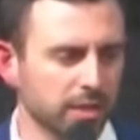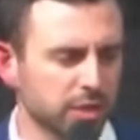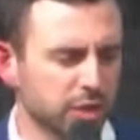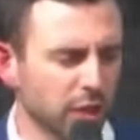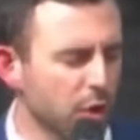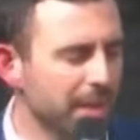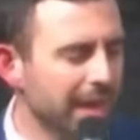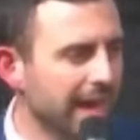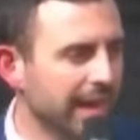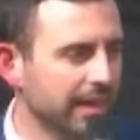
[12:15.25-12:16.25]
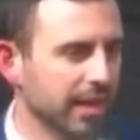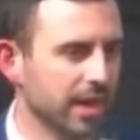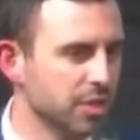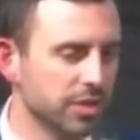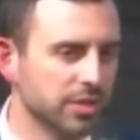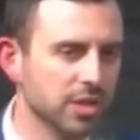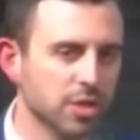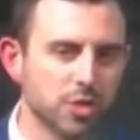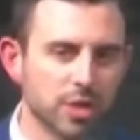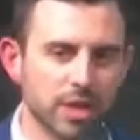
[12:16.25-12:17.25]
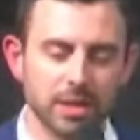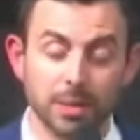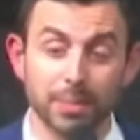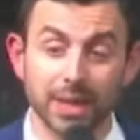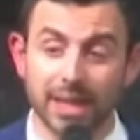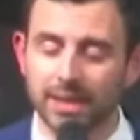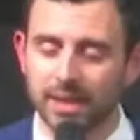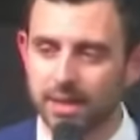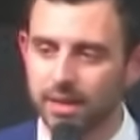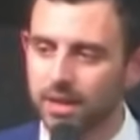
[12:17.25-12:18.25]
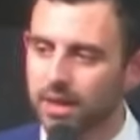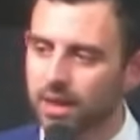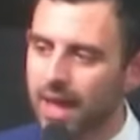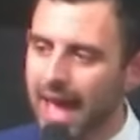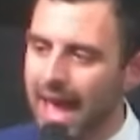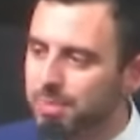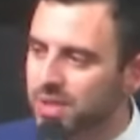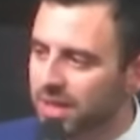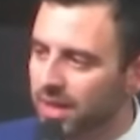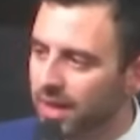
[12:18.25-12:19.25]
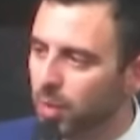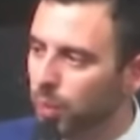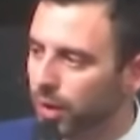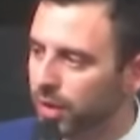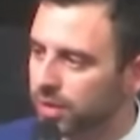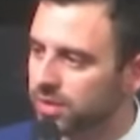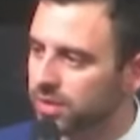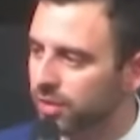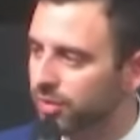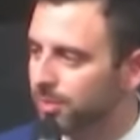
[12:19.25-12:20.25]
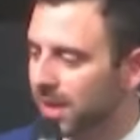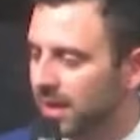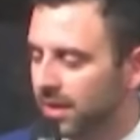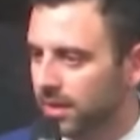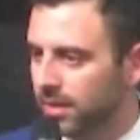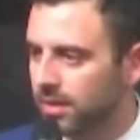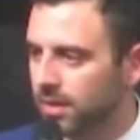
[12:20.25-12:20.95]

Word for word: So many allegations, completely emptying words of meaning.